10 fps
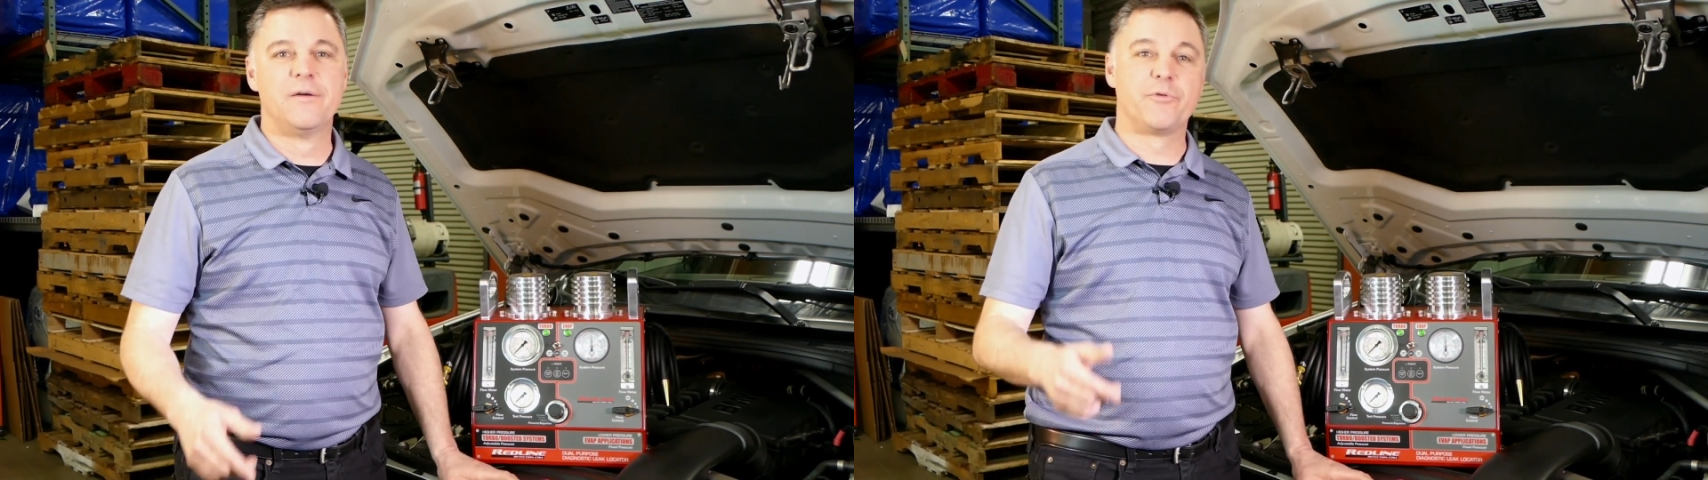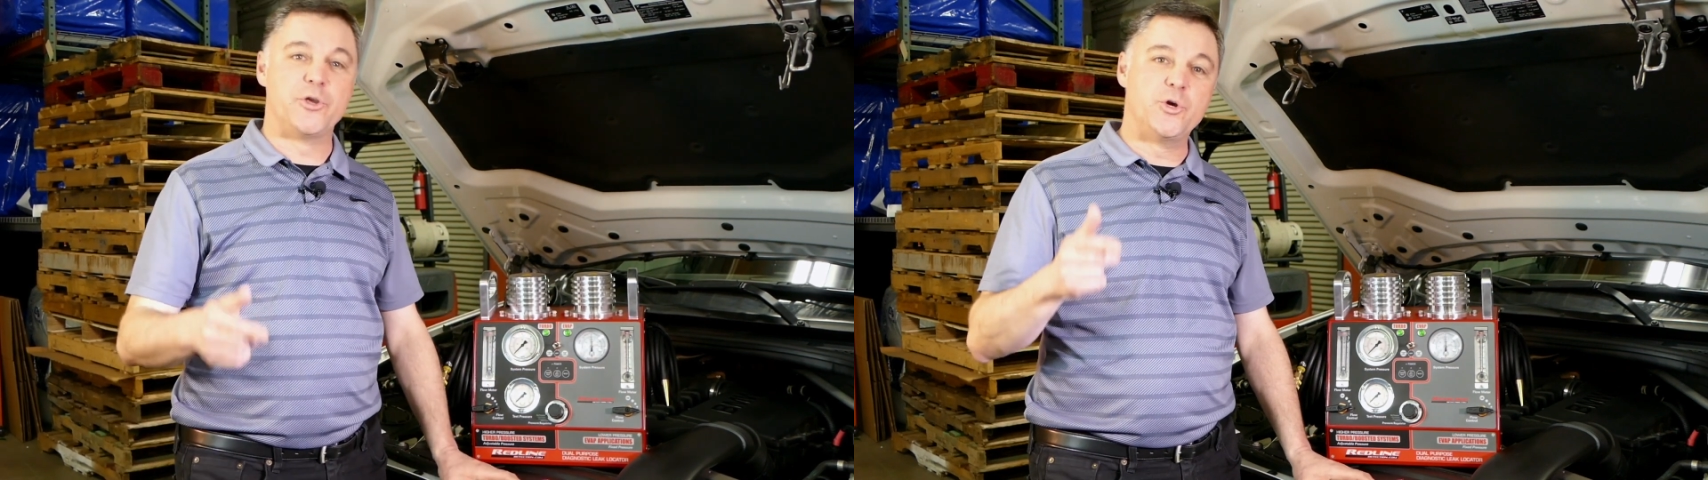
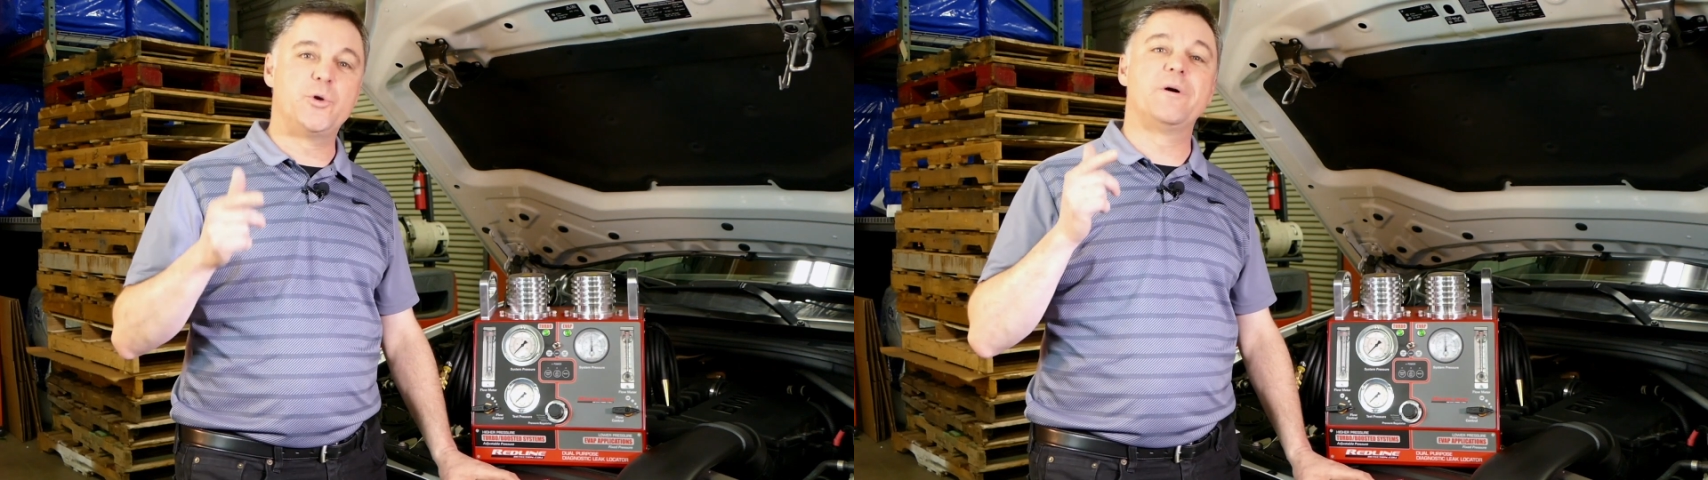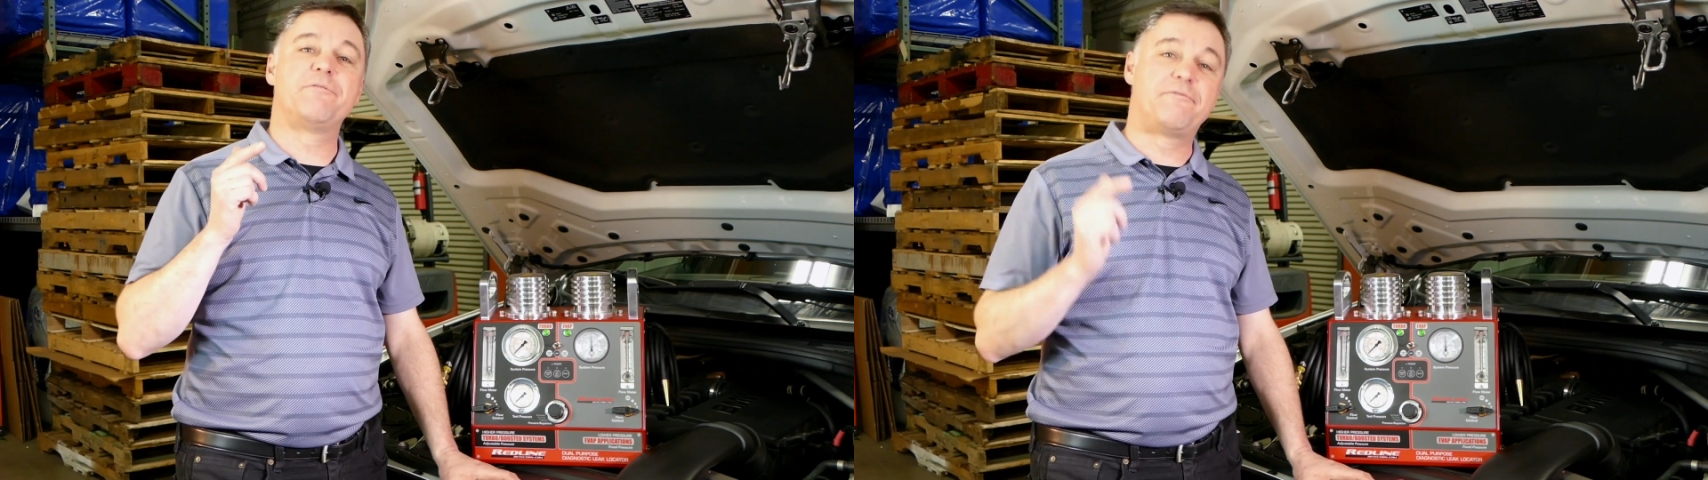For you
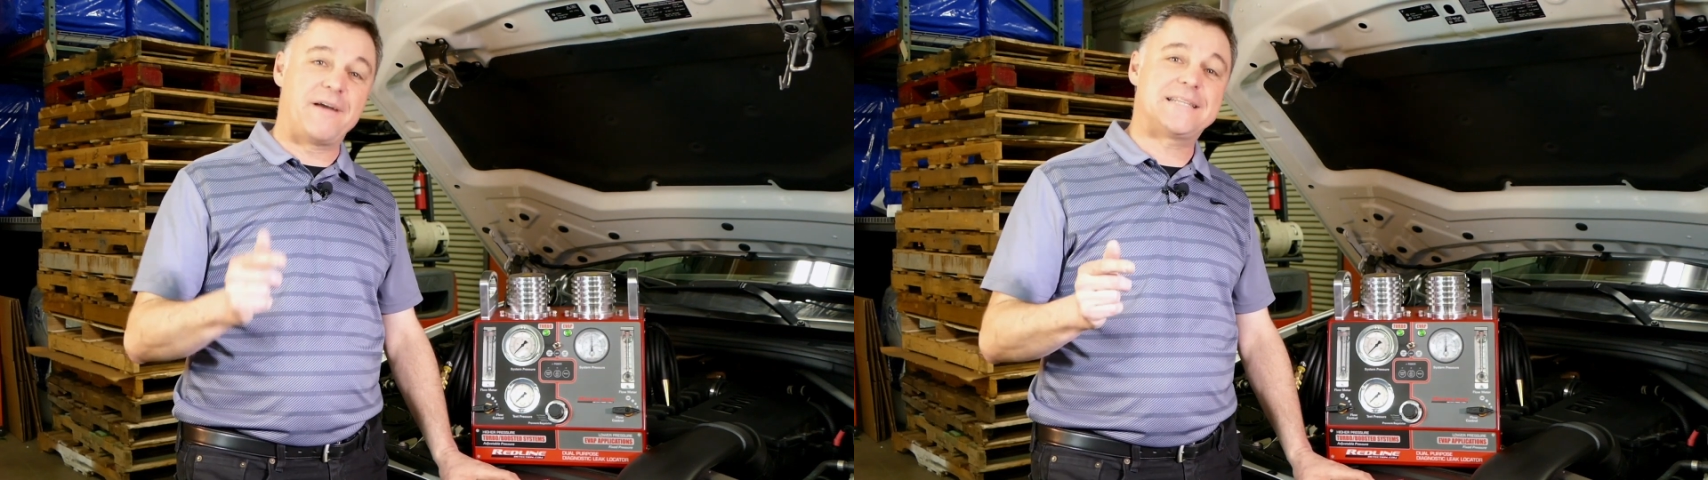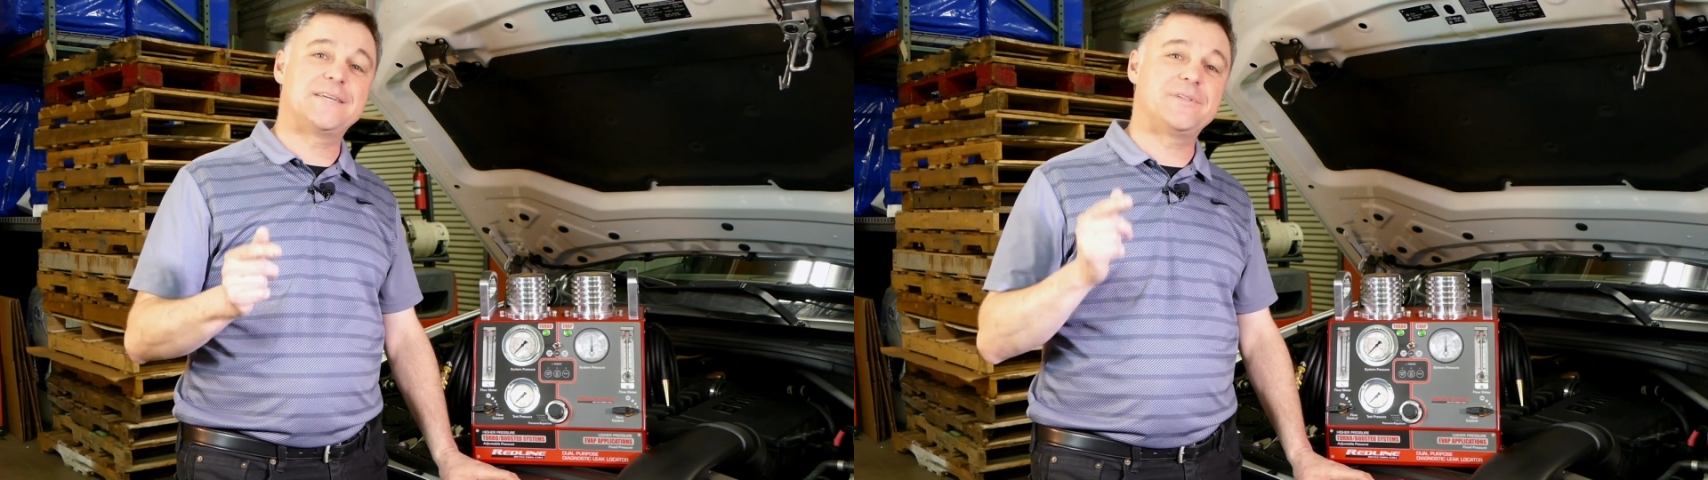to
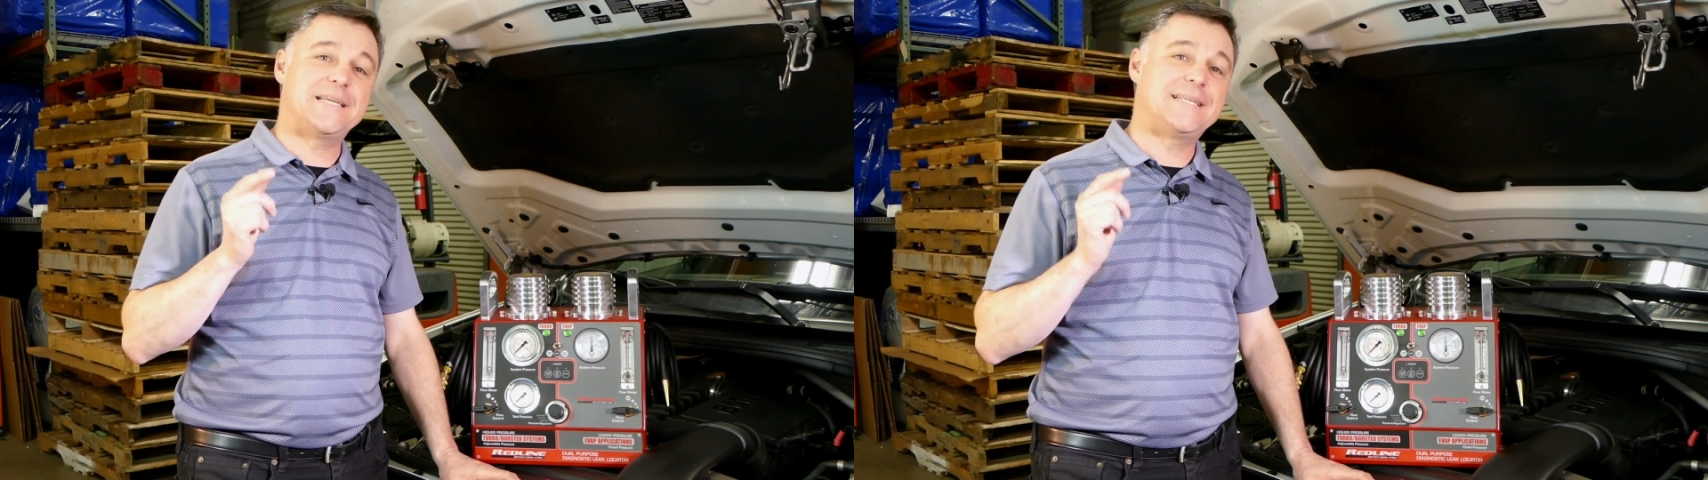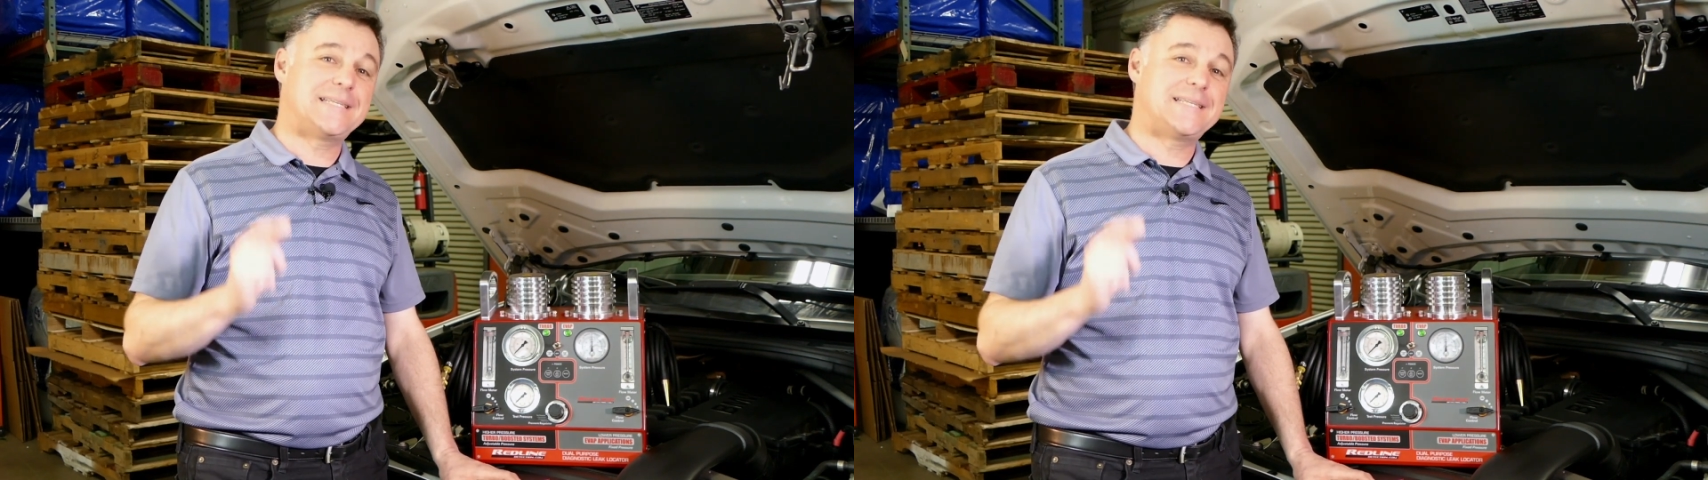effectively